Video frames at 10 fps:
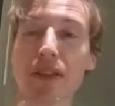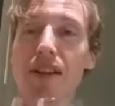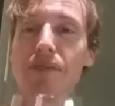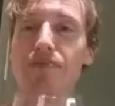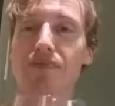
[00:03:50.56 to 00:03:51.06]

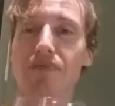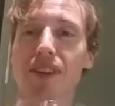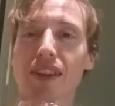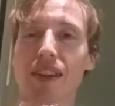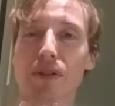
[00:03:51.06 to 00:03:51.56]
yeah,
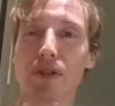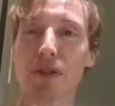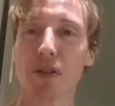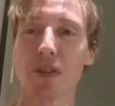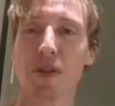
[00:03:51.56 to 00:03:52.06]
if
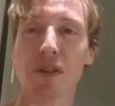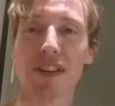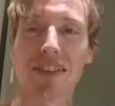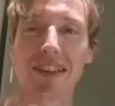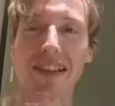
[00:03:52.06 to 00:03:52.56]
you're
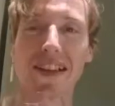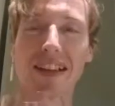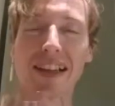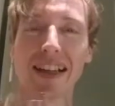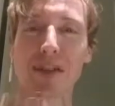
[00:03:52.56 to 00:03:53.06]
organising a
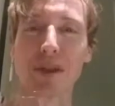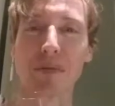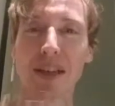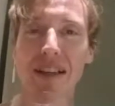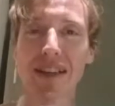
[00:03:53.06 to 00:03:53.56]

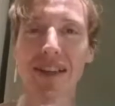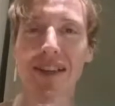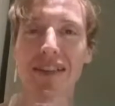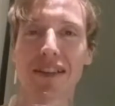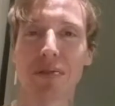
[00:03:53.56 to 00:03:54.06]
Halloween party
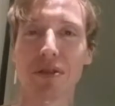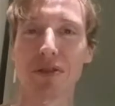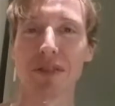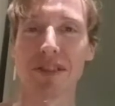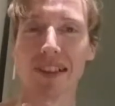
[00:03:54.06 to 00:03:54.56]
anytime
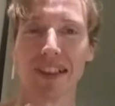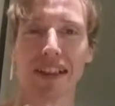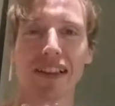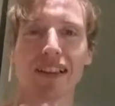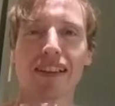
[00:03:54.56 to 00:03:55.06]
soon,
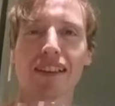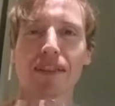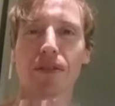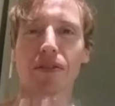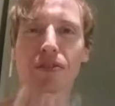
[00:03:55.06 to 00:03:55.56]

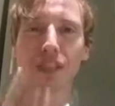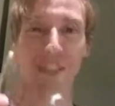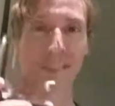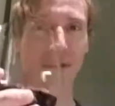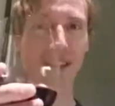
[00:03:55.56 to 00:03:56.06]

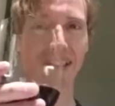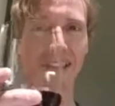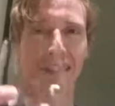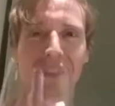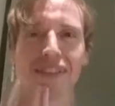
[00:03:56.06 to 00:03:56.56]
check this one
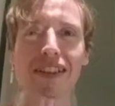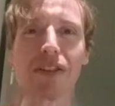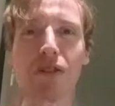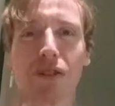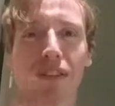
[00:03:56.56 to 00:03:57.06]
out.
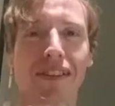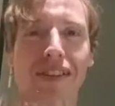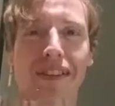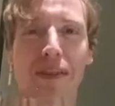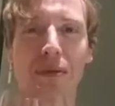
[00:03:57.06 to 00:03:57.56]
It'll look good on
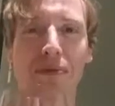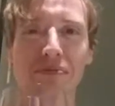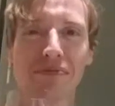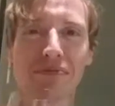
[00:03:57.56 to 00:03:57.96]
the table.